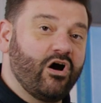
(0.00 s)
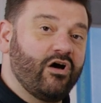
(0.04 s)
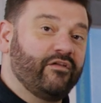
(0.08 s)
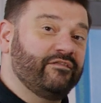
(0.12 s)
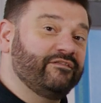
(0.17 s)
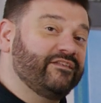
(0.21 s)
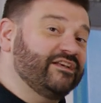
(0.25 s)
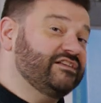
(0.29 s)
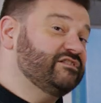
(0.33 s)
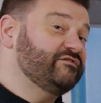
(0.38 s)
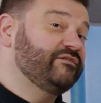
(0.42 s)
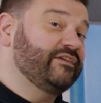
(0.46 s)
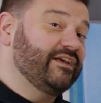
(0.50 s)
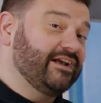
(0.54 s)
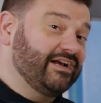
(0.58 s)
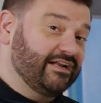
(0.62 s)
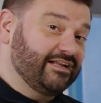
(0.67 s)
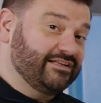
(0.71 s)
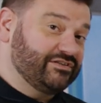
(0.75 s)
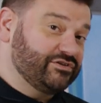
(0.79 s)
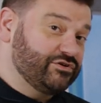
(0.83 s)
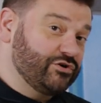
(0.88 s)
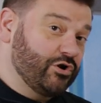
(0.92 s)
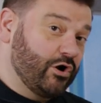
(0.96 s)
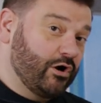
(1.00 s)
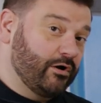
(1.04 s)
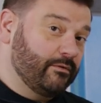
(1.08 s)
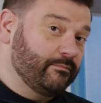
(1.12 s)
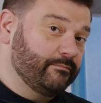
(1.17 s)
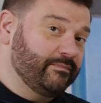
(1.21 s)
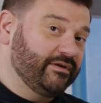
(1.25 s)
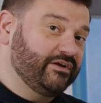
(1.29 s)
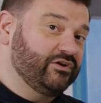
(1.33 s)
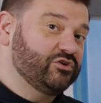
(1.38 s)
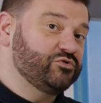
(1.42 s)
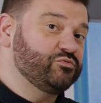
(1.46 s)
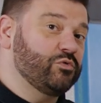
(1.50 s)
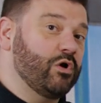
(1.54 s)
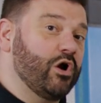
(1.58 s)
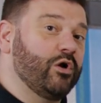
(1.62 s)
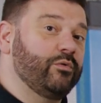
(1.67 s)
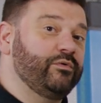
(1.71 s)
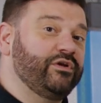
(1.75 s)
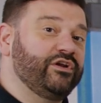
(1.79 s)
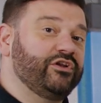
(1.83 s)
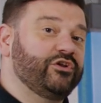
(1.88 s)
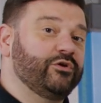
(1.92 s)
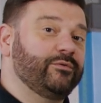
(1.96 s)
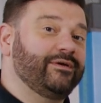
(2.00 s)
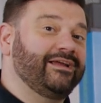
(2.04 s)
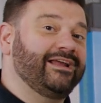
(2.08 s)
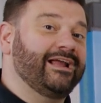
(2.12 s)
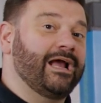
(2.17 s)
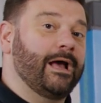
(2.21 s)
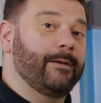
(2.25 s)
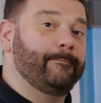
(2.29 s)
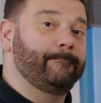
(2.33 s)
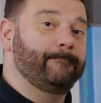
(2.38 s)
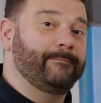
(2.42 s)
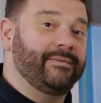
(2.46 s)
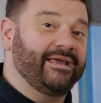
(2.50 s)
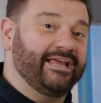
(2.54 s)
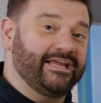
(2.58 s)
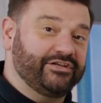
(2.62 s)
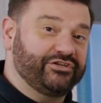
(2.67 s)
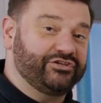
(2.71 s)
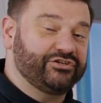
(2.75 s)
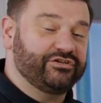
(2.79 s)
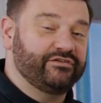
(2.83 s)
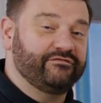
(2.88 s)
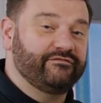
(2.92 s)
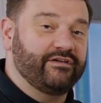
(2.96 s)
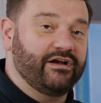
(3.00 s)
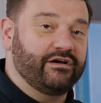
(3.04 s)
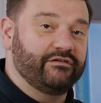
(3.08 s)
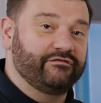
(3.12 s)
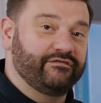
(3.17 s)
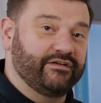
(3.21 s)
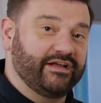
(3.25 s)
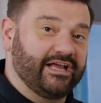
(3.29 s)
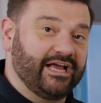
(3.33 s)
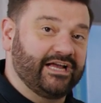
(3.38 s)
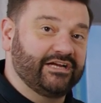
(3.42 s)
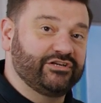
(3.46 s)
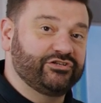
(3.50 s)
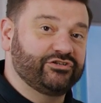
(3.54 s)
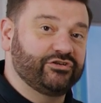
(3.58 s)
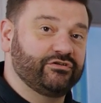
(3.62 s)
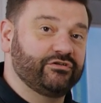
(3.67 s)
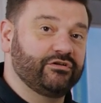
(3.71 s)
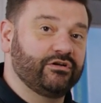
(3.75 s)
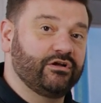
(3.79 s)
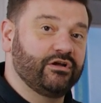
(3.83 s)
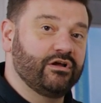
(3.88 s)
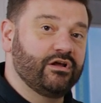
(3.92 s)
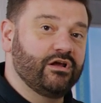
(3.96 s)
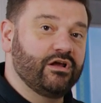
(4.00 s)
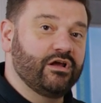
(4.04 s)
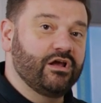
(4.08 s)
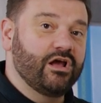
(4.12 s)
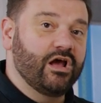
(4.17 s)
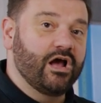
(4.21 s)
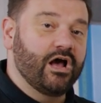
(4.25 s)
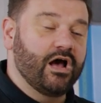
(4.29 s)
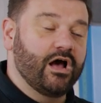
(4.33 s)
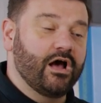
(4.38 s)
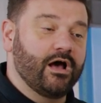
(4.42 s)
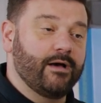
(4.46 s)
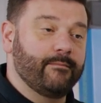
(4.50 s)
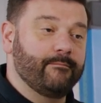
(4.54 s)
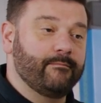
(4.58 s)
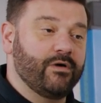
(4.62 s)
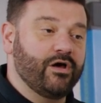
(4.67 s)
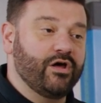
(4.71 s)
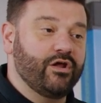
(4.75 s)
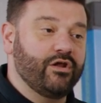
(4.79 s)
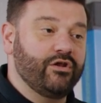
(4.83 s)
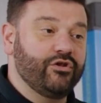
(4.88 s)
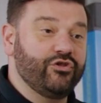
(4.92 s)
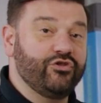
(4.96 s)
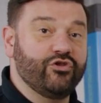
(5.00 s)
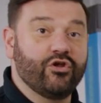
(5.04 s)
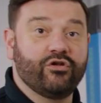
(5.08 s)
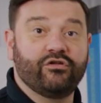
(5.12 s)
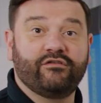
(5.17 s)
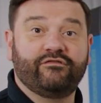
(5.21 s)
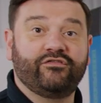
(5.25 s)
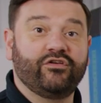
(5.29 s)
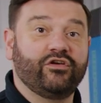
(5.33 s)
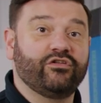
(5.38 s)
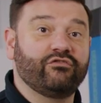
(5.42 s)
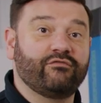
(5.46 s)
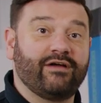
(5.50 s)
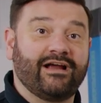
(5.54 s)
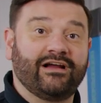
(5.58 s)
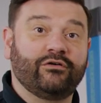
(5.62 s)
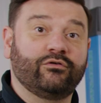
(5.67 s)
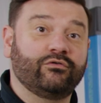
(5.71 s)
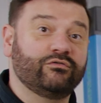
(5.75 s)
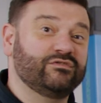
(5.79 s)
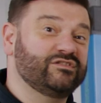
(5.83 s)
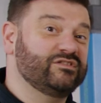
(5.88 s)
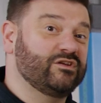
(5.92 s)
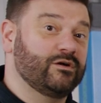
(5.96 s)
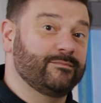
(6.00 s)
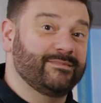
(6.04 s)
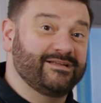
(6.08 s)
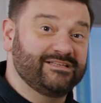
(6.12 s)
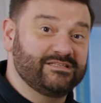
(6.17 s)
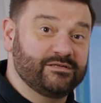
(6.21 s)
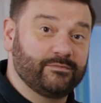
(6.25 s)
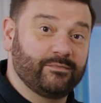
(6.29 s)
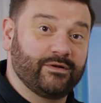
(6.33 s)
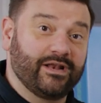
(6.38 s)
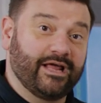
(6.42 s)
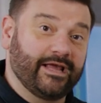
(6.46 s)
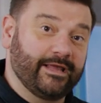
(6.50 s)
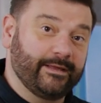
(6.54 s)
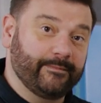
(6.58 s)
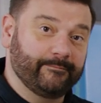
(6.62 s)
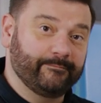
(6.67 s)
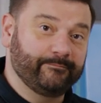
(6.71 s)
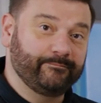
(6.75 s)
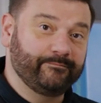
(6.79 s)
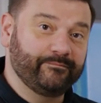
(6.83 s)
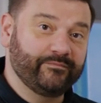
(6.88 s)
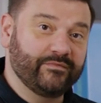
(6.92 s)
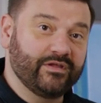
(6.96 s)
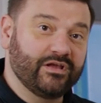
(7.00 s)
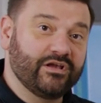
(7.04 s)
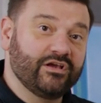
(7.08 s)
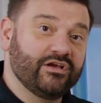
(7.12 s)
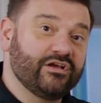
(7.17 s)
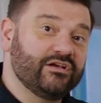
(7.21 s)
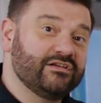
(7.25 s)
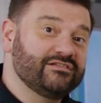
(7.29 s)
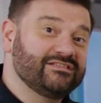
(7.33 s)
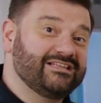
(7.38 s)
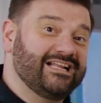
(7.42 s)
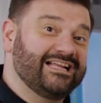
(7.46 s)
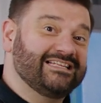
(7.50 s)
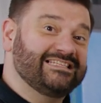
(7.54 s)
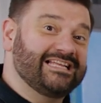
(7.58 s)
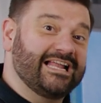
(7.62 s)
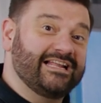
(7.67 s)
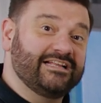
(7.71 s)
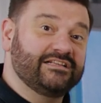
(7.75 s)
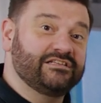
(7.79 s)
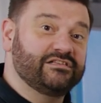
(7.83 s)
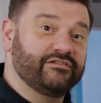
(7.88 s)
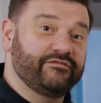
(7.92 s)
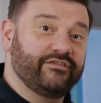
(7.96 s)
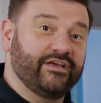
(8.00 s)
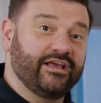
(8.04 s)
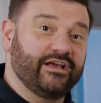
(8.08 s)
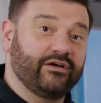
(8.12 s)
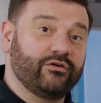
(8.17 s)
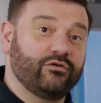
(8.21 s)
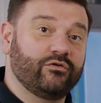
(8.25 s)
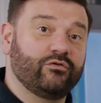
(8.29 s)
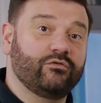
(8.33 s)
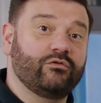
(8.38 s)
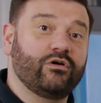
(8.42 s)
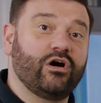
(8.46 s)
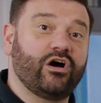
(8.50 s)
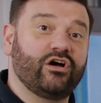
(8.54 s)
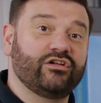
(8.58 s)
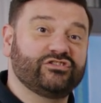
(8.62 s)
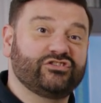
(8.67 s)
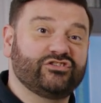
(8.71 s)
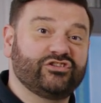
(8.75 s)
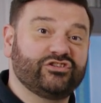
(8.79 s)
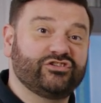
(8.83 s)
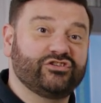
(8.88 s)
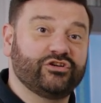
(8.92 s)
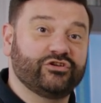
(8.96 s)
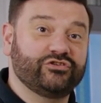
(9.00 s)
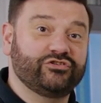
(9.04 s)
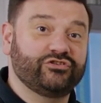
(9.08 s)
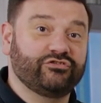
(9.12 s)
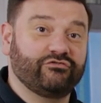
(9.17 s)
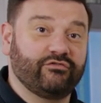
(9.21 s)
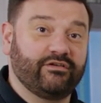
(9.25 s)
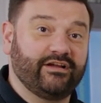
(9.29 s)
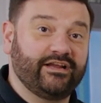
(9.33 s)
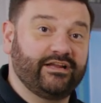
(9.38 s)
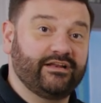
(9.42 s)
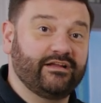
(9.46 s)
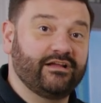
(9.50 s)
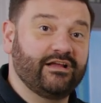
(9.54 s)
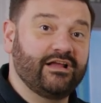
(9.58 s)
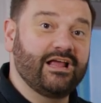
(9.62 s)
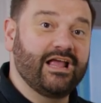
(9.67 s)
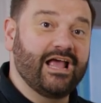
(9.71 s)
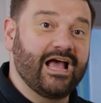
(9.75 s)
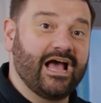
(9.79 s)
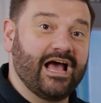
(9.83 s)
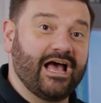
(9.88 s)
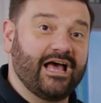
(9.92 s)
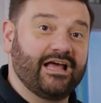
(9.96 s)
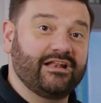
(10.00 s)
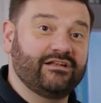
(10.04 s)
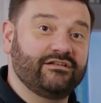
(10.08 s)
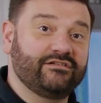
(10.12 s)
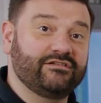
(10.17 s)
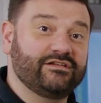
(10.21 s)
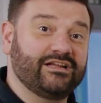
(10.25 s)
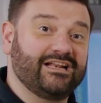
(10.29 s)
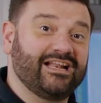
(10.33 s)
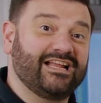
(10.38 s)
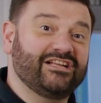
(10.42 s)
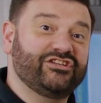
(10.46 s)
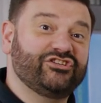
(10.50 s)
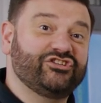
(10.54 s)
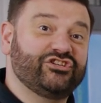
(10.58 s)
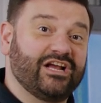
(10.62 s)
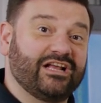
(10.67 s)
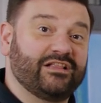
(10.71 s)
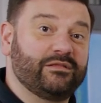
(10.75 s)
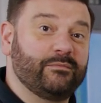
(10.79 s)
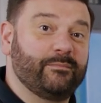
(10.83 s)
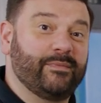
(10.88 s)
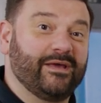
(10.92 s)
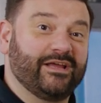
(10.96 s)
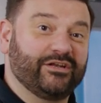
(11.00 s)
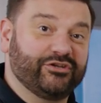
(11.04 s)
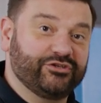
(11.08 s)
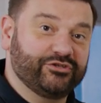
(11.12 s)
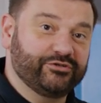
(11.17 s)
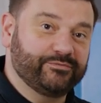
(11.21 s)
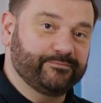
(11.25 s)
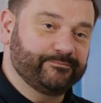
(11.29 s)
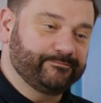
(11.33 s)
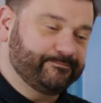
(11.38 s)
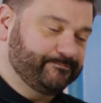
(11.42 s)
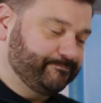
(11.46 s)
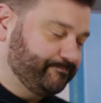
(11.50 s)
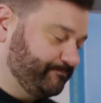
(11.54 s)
on this vehicle it's not because we're only doing a pitch verification. Um, none of the other angles come into play. So let's head into the vehicle, onto the touchscreen, and let's check the pitch.